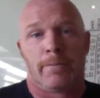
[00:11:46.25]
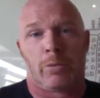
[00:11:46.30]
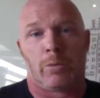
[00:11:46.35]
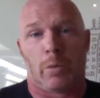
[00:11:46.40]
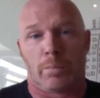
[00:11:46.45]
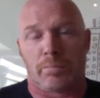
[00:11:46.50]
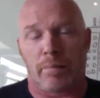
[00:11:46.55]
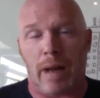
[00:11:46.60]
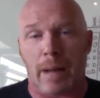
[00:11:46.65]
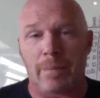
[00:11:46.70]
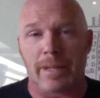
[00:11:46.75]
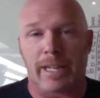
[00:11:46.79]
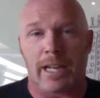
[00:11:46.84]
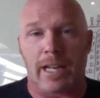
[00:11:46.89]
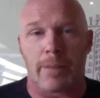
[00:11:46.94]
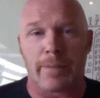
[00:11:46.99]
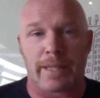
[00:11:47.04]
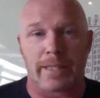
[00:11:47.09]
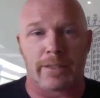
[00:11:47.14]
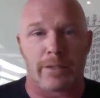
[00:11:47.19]
We're probably
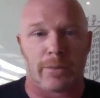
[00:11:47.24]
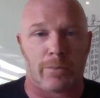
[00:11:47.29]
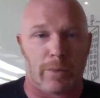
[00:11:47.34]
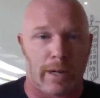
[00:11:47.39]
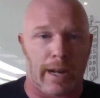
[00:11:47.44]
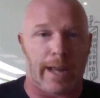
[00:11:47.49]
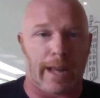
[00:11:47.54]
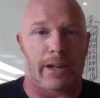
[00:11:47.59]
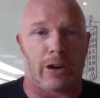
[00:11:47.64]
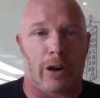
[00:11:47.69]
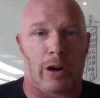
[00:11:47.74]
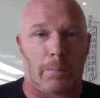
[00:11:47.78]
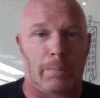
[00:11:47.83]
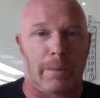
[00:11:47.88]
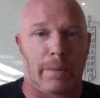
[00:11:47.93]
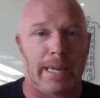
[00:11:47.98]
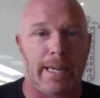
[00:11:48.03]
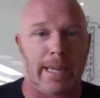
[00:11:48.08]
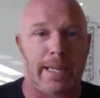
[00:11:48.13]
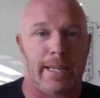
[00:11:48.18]
coming to what I call
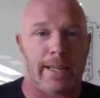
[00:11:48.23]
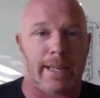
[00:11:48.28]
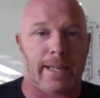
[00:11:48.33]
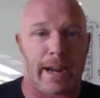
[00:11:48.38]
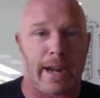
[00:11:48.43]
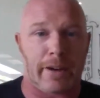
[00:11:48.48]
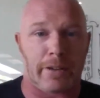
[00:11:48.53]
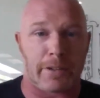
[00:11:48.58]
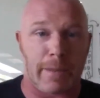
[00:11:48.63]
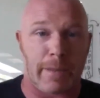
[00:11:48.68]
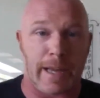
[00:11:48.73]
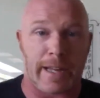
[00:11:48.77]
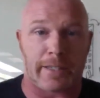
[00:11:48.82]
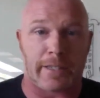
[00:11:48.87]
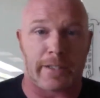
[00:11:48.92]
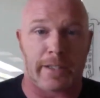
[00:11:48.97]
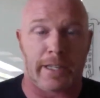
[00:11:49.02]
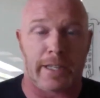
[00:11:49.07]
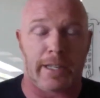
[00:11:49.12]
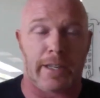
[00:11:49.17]
peak charismatic
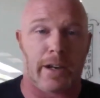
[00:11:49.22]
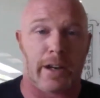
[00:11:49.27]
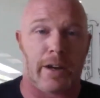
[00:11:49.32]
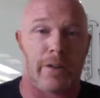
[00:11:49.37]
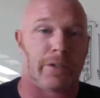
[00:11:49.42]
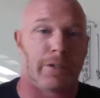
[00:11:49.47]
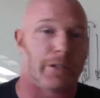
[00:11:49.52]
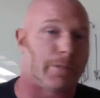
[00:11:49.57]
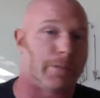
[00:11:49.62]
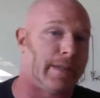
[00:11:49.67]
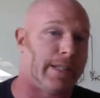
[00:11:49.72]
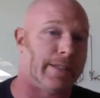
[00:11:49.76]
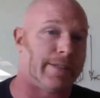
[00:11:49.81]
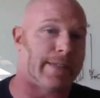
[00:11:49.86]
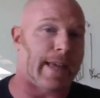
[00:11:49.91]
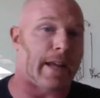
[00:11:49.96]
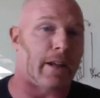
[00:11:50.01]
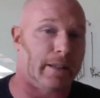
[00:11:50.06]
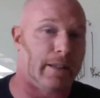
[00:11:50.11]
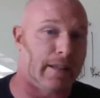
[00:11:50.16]
CEO, which means
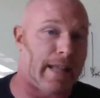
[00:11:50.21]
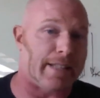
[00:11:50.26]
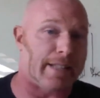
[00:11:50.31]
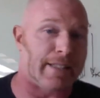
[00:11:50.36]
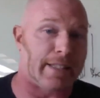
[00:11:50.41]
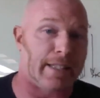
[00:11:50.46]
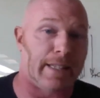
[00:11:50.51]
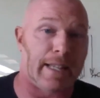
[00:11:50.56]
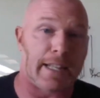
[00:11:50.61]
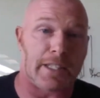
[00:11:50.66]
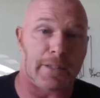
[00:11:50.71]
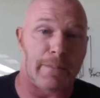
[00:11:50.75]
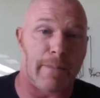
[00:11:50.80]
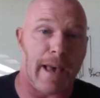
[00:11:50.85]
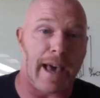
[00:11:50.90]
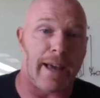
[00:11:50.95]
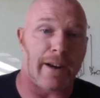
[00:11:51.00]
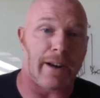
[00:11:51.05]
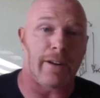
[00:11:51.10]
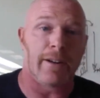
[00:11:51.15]
that'll less and less
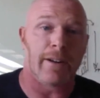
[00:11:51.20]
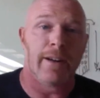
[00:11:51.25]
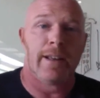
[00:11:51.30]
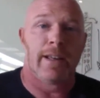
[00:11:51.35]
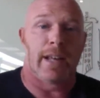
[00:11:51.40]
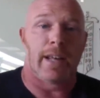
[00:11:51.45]
matter.